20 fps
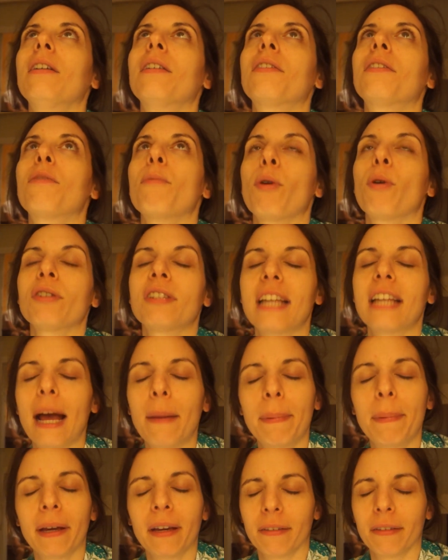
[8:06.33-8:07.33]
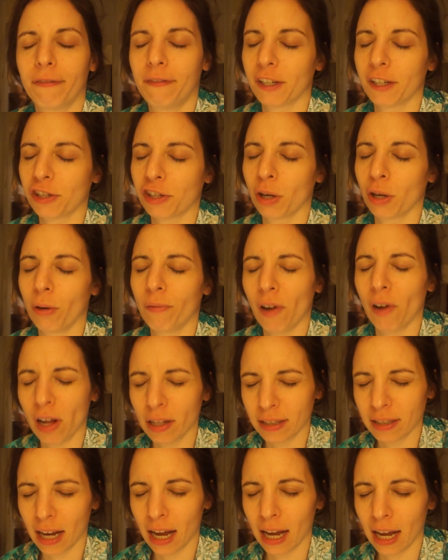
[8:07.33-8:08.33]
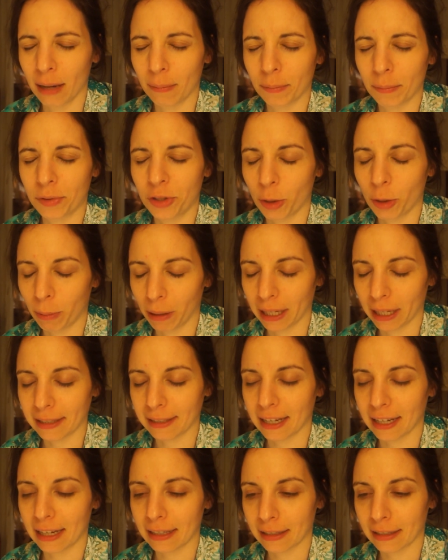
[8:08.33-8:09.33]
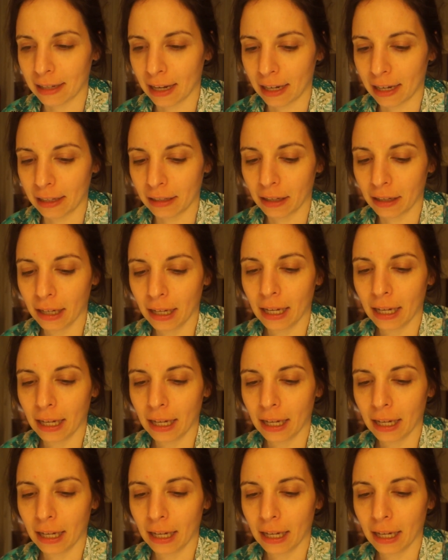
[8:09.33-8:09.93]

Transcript: The most epic Phish show of all time took place last night.